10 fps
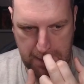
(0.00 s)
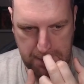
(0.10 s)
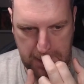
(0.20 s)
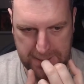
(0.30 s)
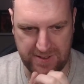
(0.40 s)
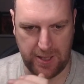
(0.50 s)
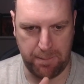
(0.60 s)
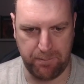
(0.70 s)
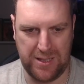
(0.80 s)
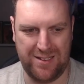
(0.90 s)
But
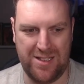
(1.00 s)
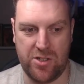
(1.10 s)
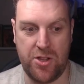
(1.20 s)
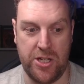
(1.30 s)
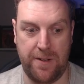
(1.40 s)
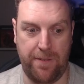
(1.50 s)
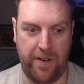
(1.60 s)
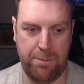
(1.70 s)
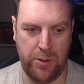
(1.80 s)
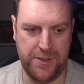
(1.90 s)
that is
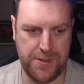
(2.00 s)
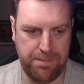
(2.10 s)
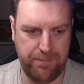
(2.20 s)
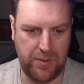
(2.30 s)
35 points.